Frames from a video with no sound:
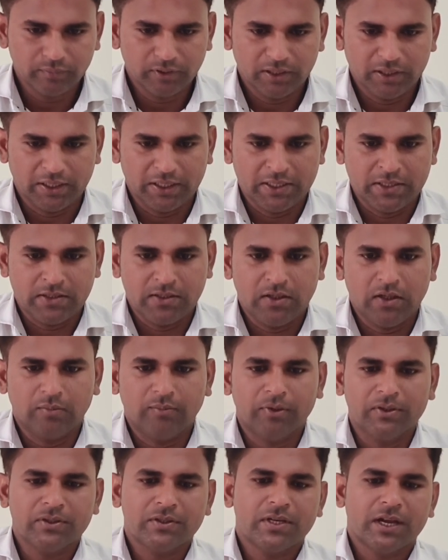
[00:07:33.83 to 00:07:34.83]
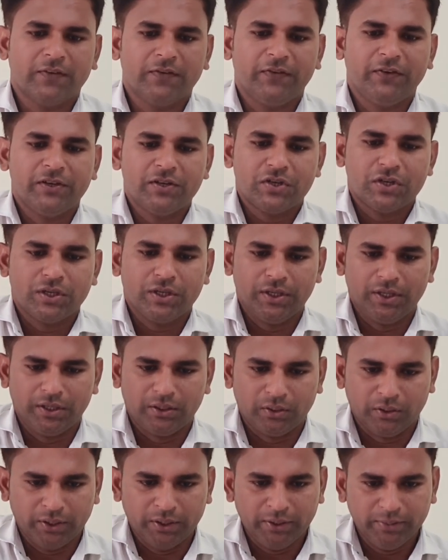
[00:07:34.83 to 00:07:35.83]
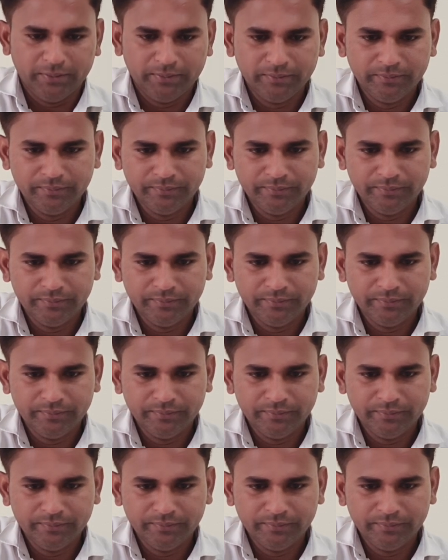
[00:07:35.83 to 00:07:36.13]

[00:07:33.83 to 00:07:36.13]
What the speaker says: rational numbers definition here. Okay,